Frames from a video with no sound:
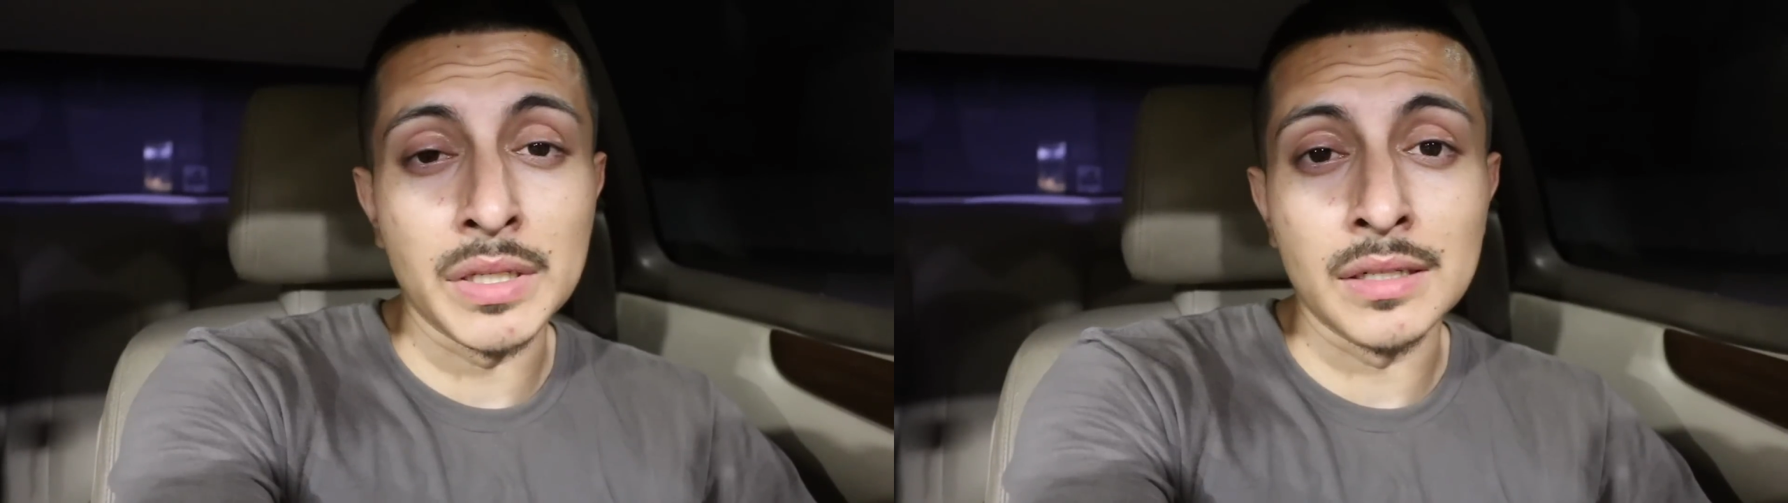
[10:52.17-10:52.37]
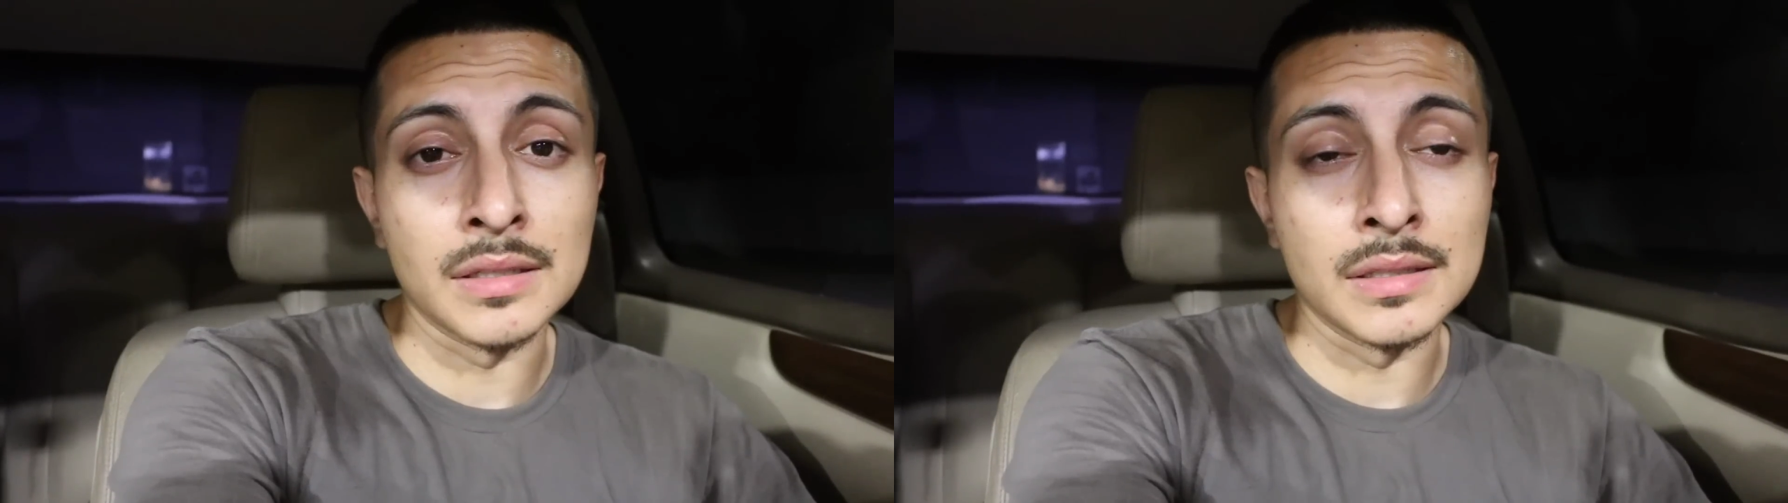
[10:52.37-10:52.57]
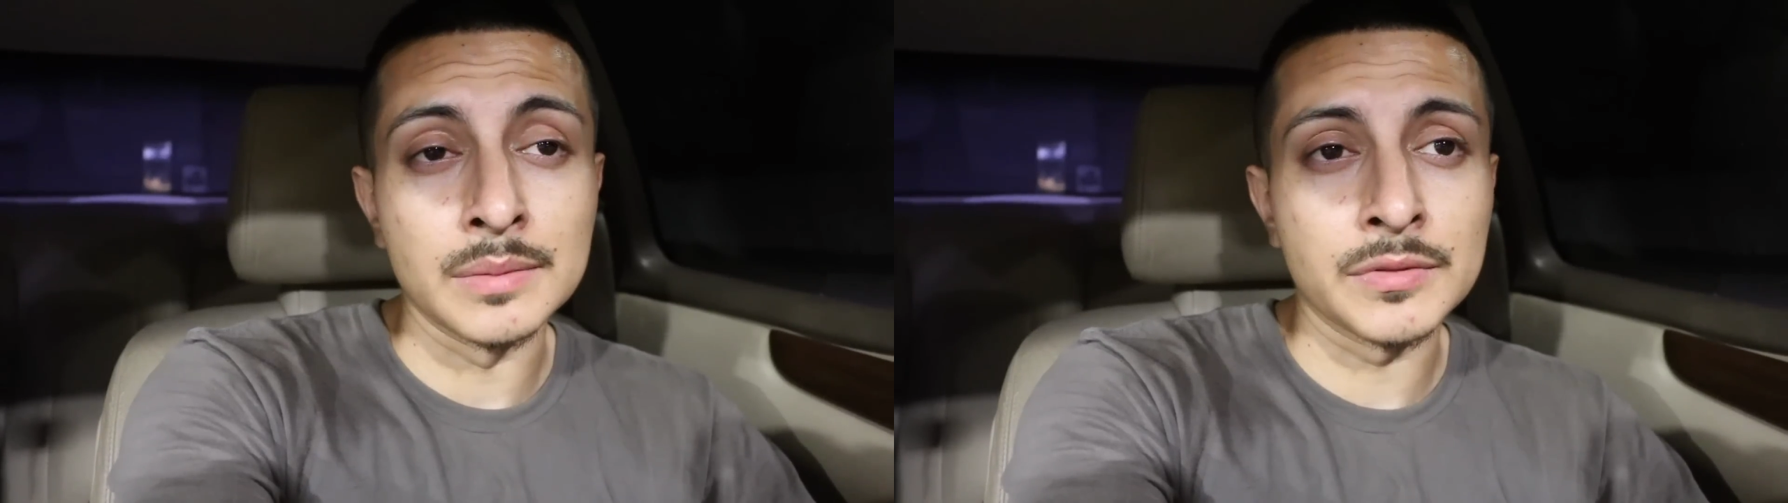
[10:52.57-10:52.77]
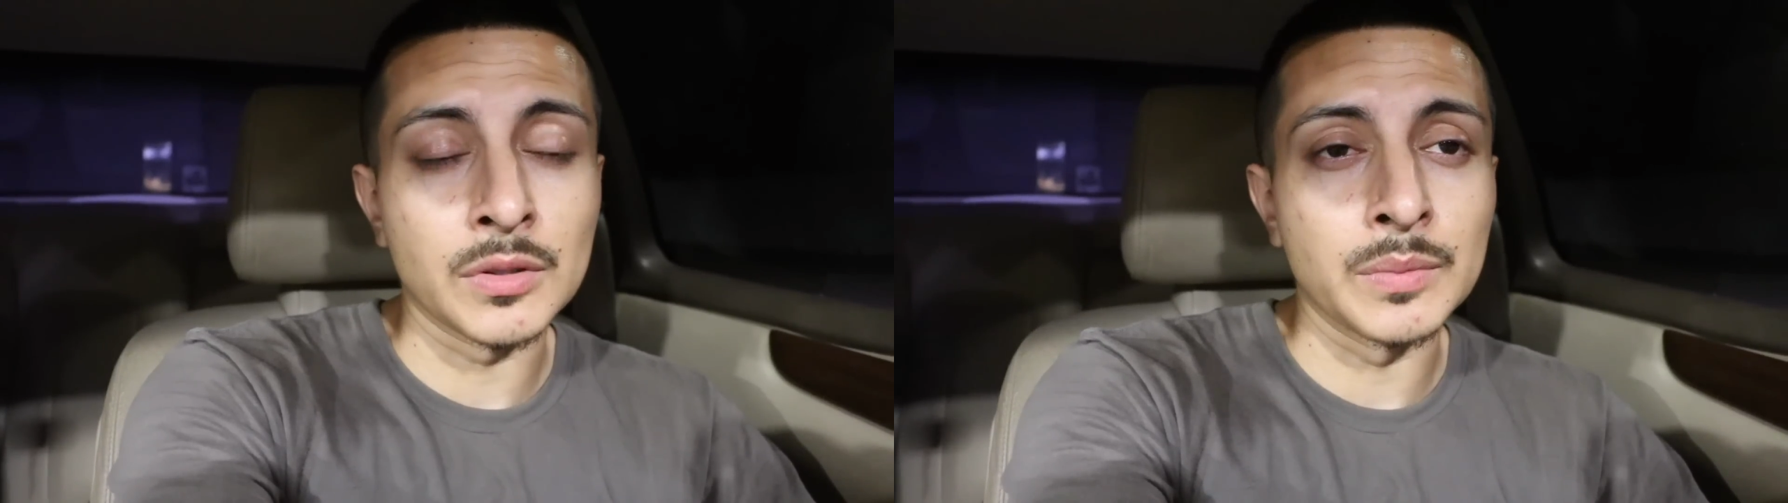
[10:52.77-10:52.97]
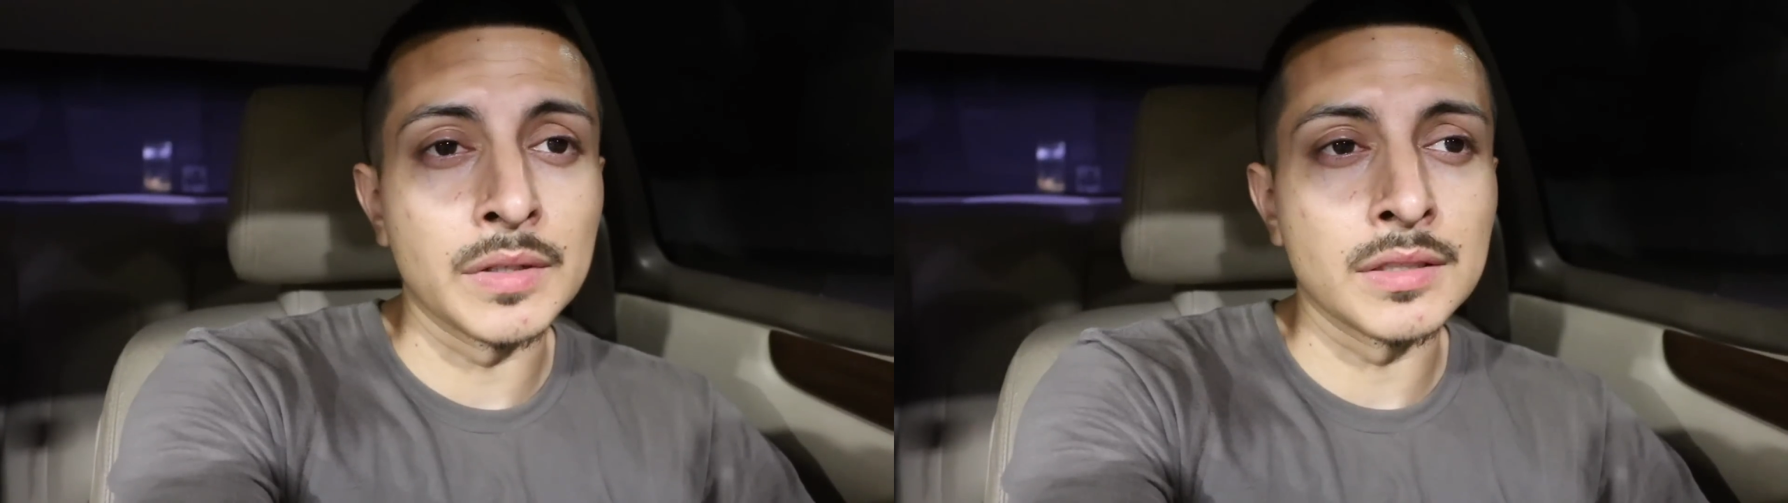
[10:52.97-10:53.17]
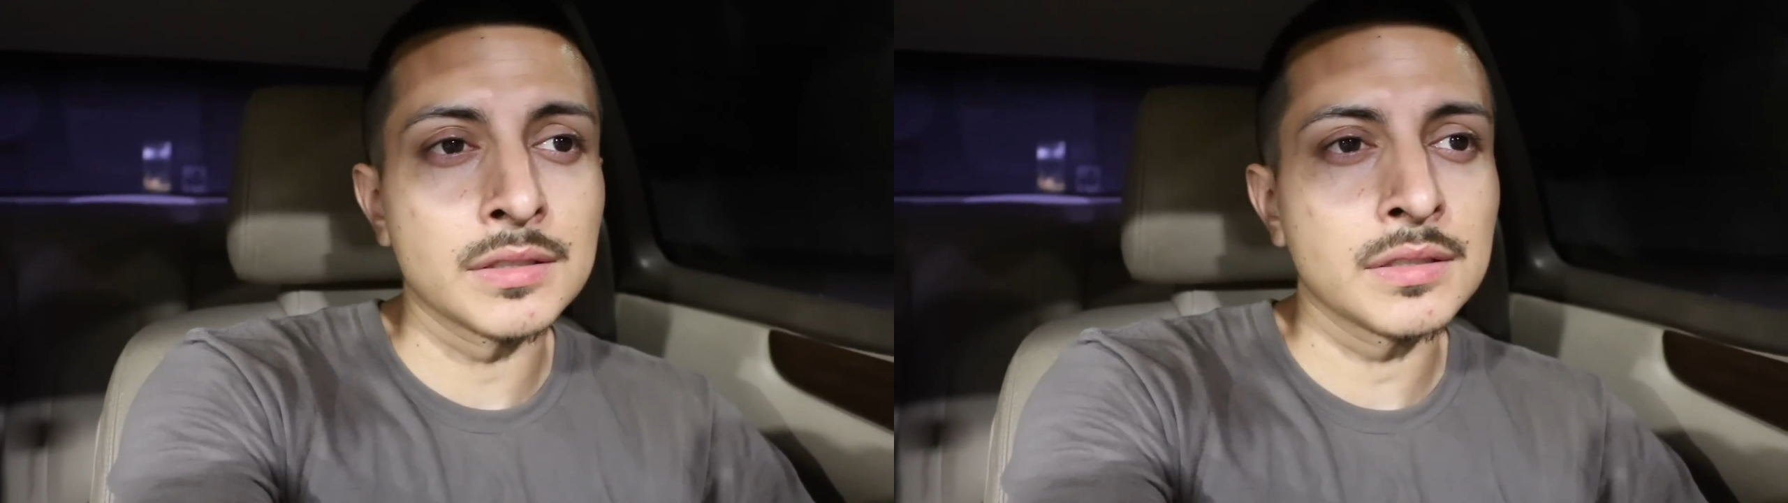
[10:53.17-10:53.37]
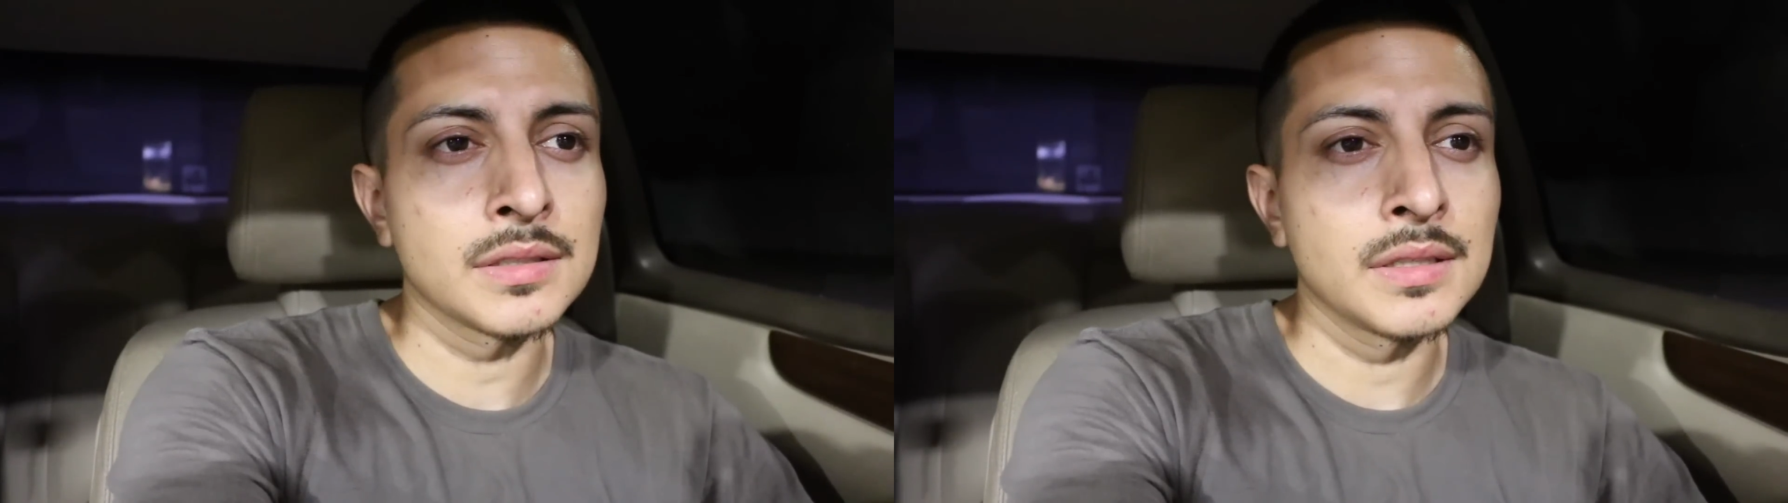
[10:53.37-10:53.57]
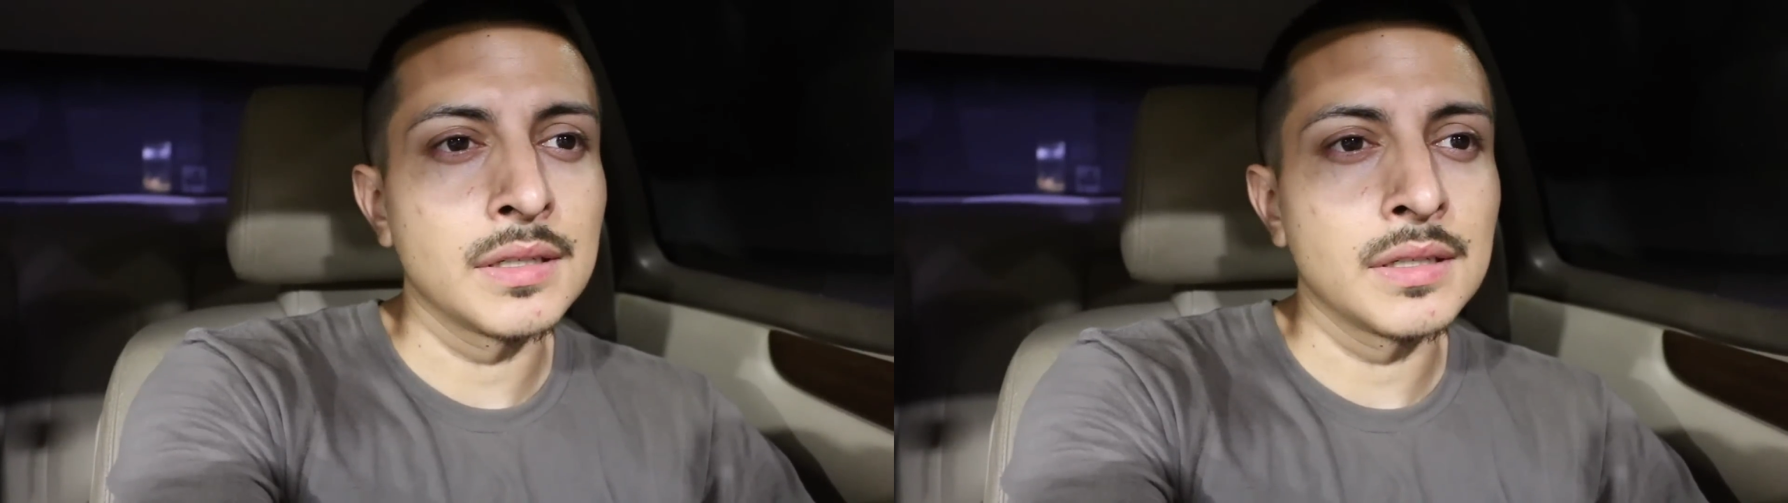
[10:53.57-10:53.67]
beat it up so much.